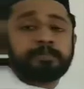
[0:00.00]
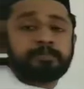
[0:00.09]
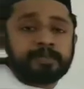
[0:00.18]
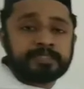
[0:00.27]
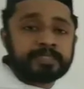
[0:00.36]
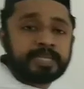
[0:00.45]
step
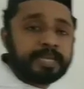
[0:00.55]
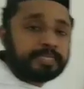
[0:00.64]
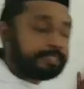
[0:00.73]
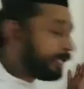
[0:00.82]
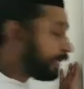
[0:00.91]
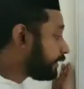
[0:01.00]
is
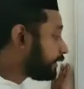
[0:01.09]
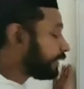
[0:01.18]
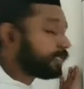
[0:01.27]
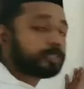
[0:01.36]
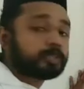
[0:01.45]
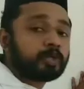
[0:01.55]
taking
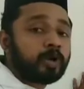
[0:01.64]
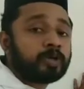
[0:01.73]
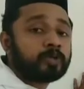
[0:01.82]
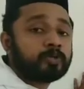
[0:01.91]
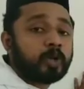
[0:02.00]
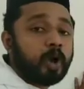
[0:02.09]
the square
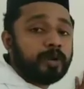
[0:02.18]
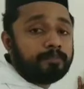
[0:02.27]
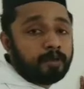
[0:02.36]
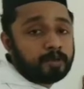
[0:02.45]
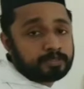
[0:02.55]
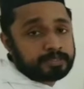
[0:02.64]
root on
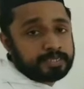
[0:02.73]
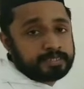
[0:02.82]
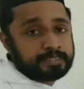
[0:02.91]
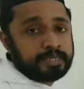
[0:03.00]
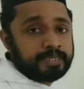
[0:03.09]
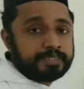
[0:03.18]
both sides.
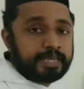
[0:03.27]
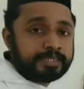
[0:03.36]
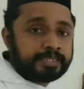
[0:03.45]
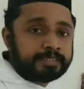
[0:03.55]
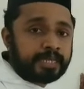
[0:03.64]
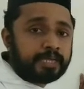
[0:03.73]

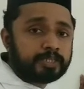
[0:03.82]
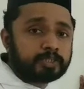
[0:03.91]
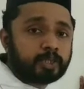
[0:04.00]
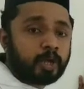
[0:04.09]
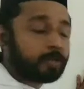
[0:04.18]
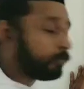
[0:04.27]
Taking the
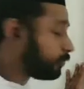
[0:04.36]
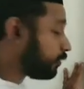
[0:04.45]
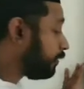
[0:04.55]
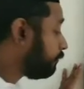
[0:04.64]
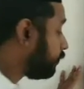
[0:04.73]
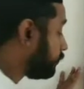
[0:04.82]
square root
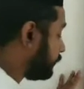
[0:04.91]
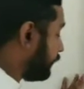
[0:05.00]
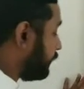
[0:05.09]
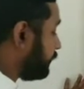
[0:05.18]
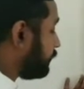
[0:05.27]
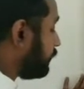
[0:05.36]
on both
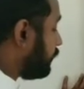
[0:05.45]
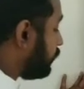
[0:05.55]
sides.